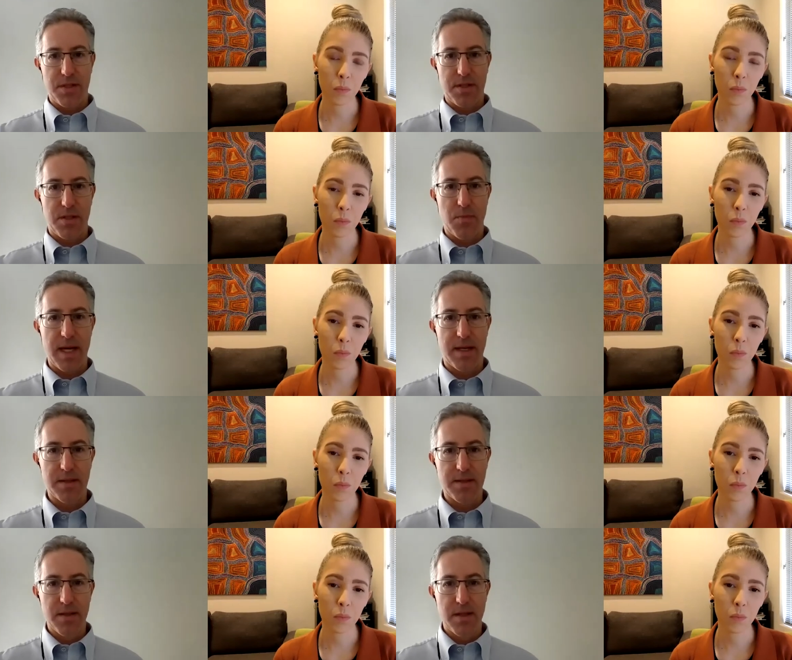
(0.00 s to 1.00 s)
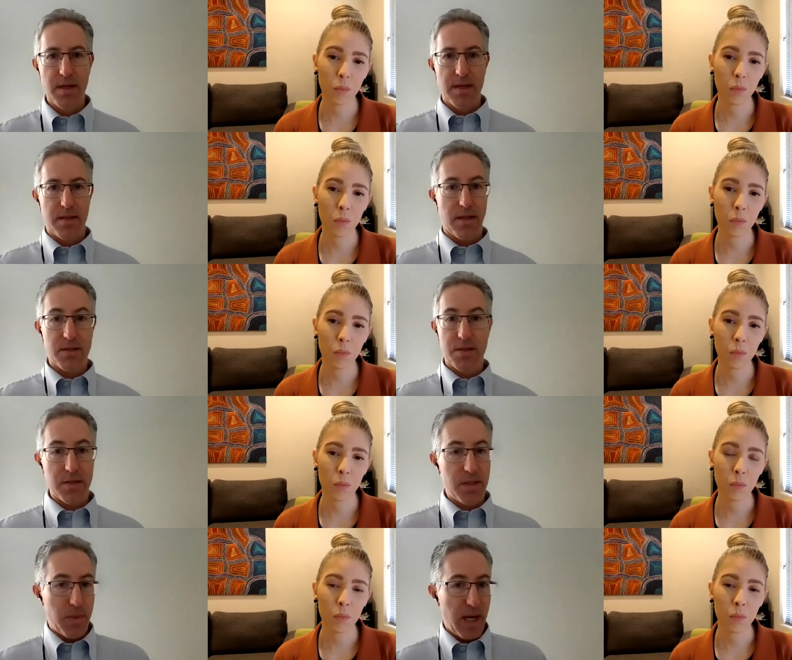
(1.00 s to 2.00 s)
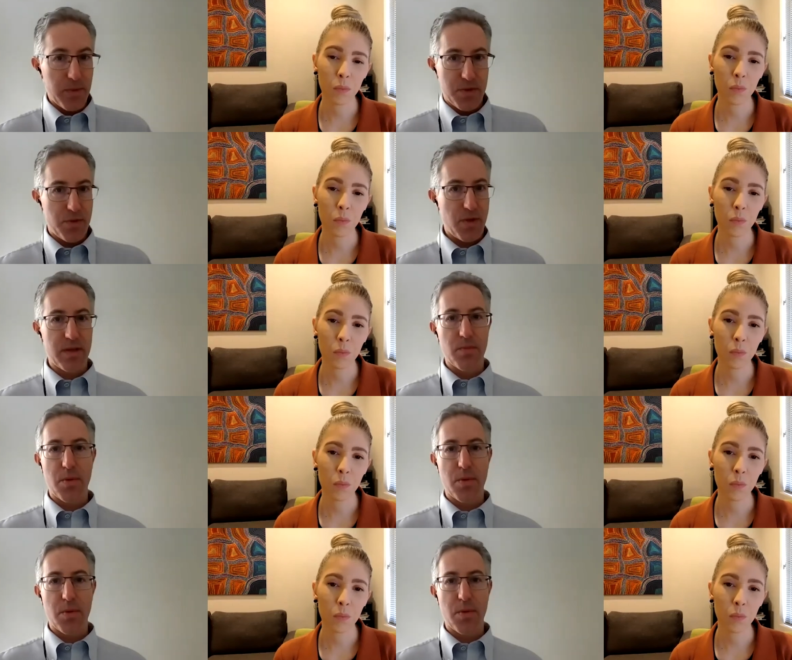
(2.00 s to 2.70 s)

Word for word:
Speaker 1: to, to make it uh, to, to be able to treat them